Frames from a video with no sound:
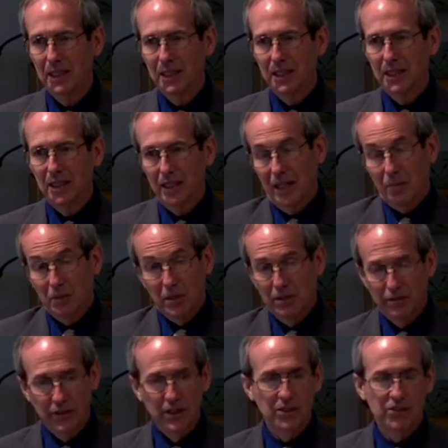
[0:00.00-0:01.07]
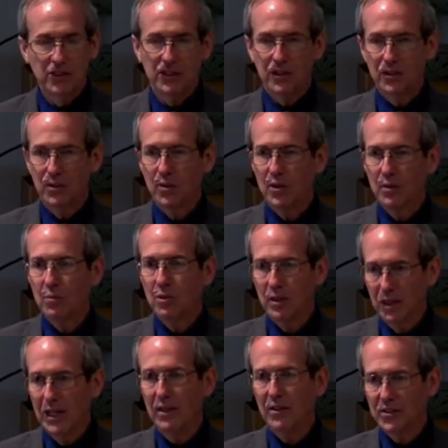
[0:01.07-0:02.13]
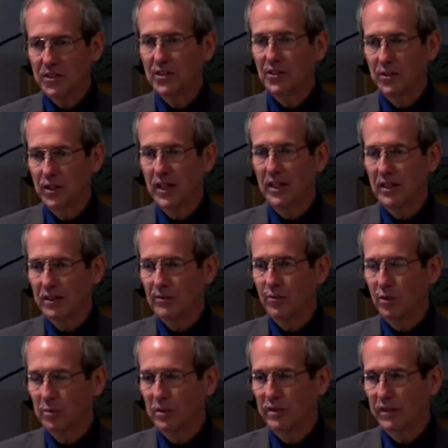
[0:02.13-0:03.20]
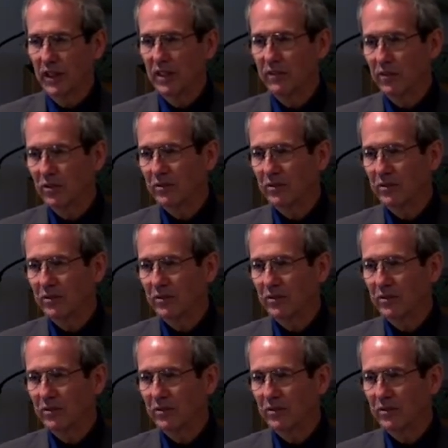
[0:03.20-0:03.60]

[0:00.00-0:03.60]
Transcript: and I'm convinced that the Lord will allow us to do that if we'll be faithful.